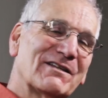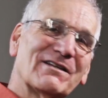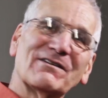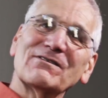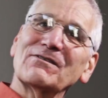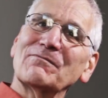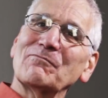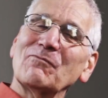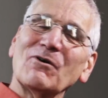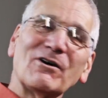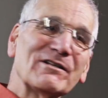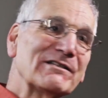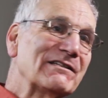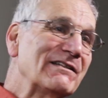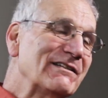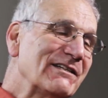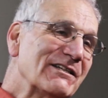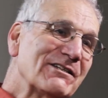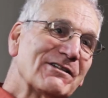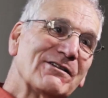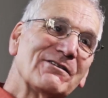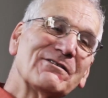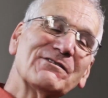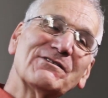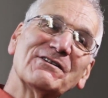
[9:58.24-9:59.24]
There's one
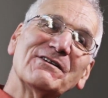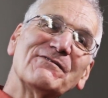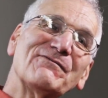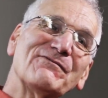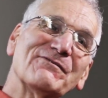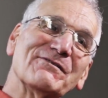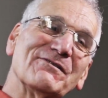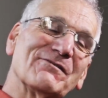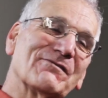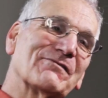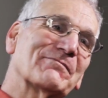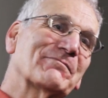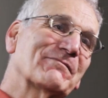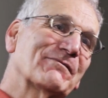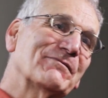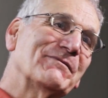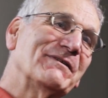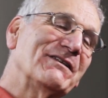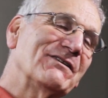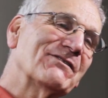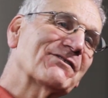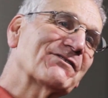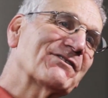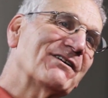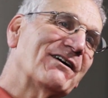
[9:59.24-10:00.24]
little difference
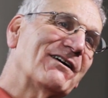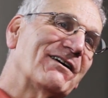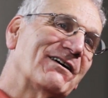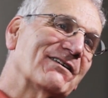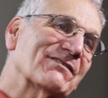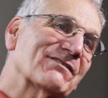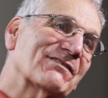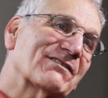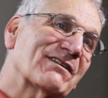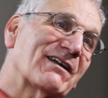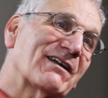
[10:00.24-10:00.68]
between SARS